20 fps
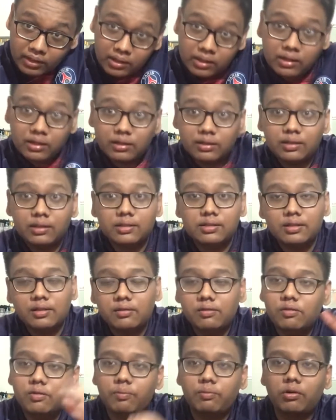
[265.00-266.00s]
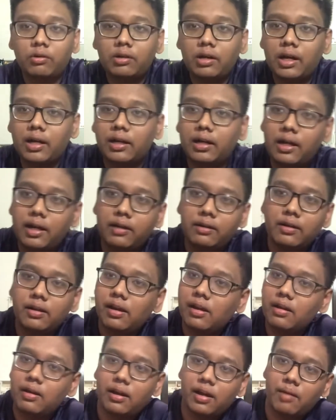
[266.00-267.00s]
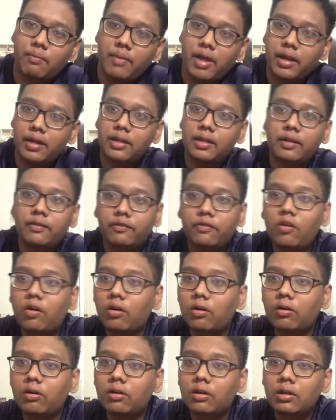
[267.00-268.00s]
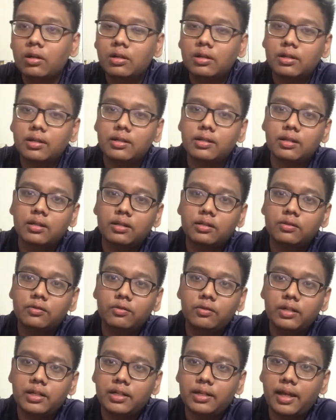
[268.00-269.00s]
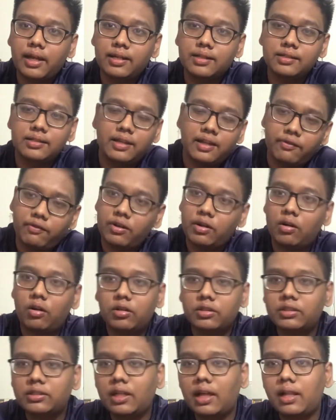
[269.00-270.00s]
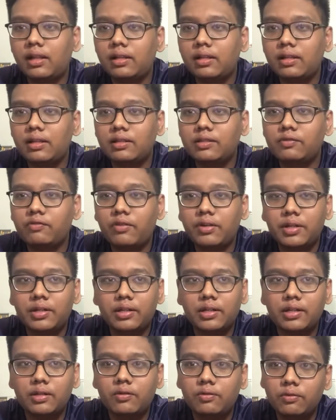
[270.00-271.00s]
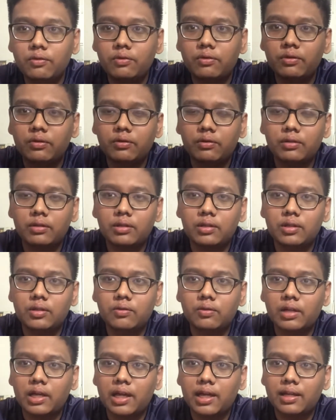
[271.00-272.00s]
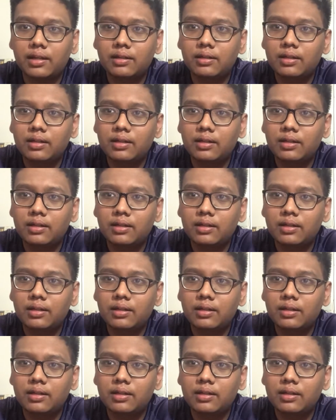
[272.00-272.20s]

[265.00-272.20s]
it's a good product. I really recommend it for a student that is live in a hostel. It is very good. You can